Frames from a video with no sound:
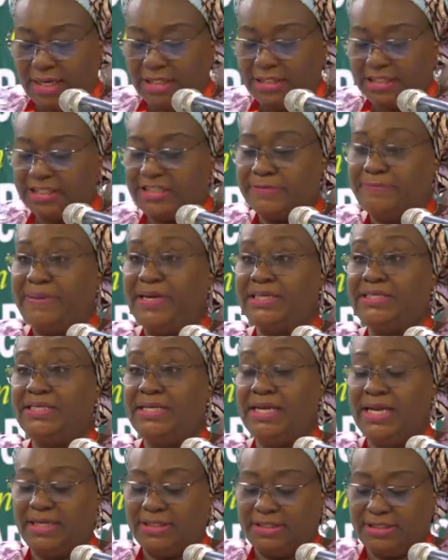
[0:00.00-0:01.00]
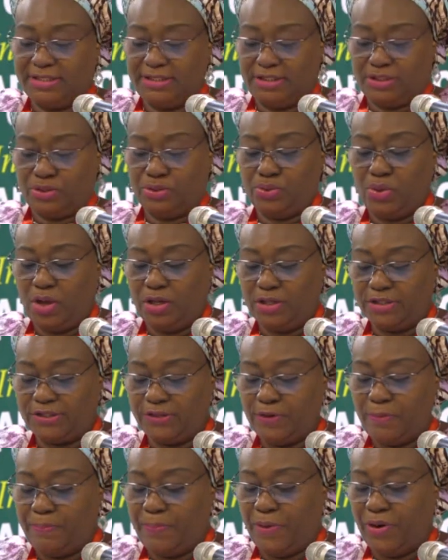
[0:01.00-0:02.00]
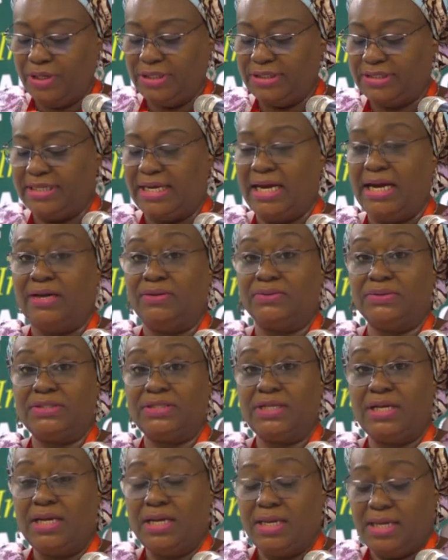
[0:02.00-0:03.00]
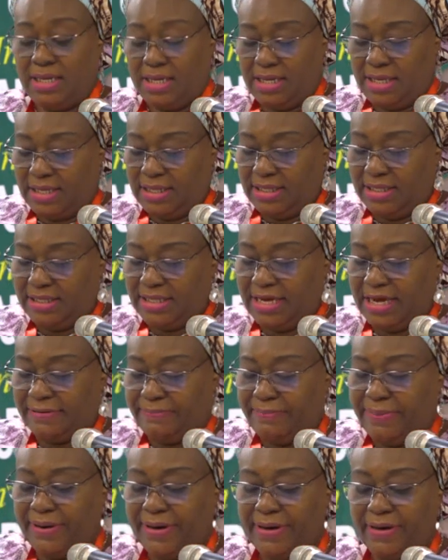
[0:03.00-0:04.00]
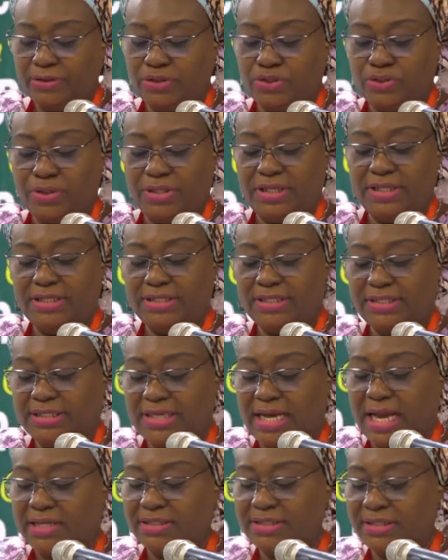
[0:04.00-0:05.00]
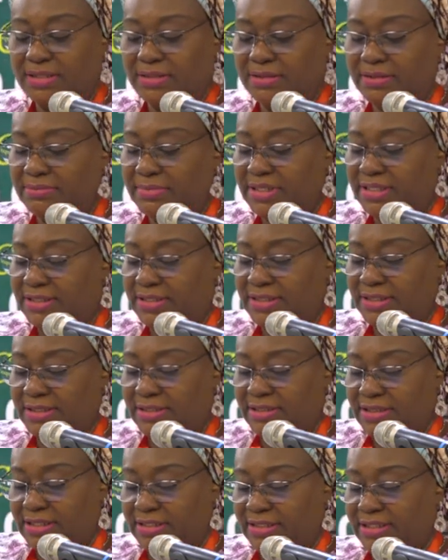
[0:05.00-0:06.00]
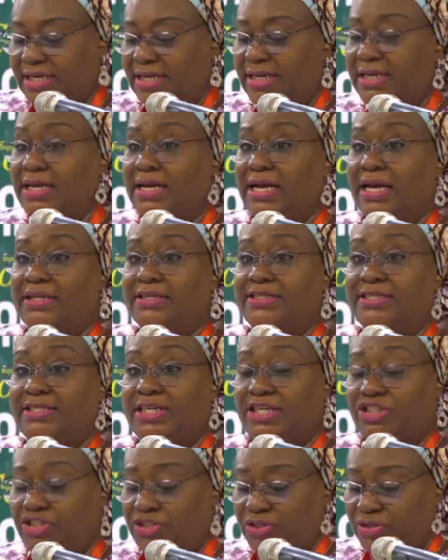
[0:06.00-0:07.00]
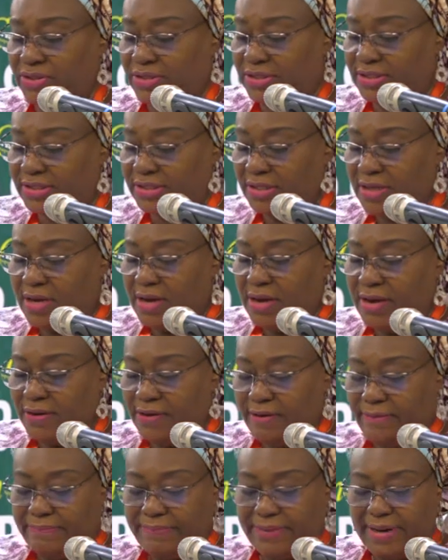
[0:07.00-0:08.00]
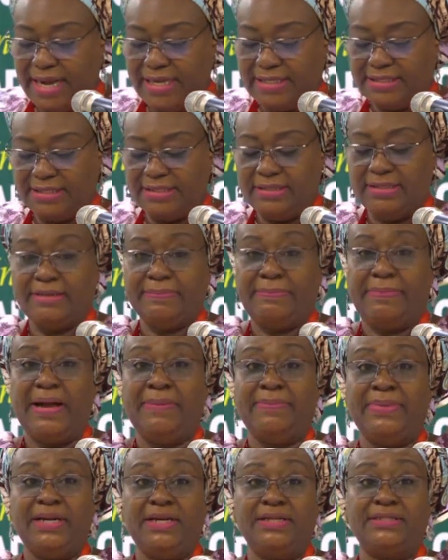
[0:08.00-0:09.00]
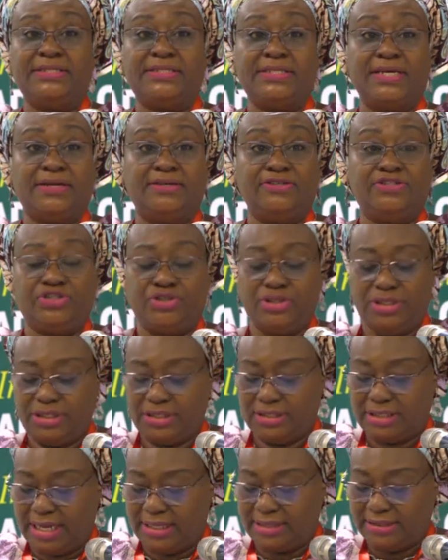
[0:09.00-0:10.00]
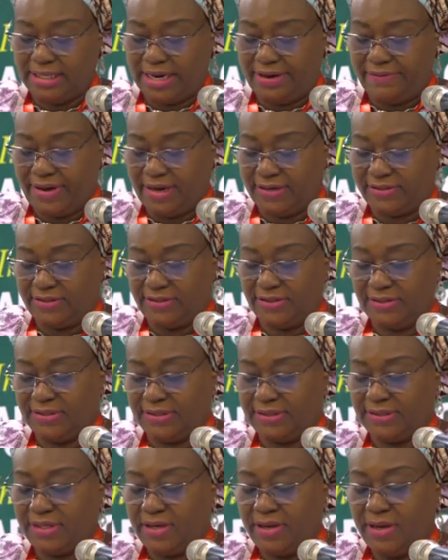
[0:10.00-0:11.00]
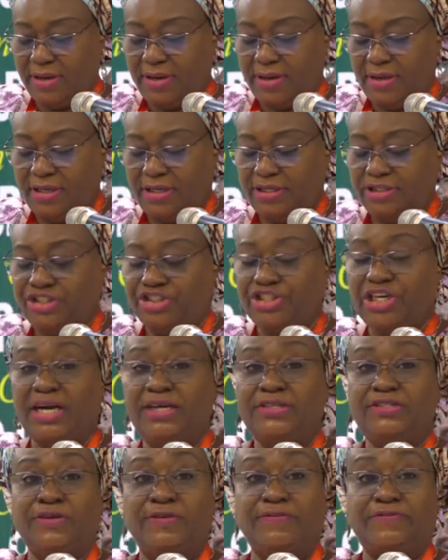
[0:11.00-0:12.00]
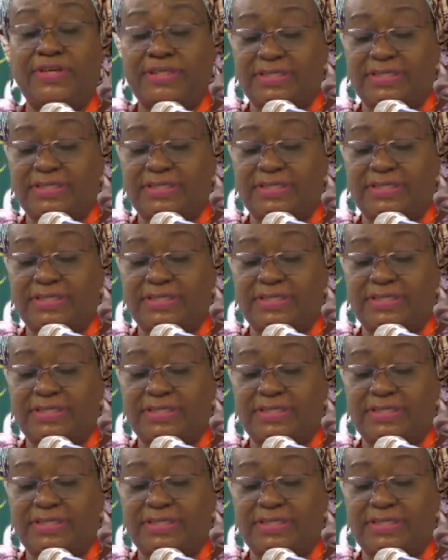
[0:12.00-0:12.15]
it is pertinent to also point out that prior to this council meeting, the technical sessions comprising the permanent secretaries and directors in charge of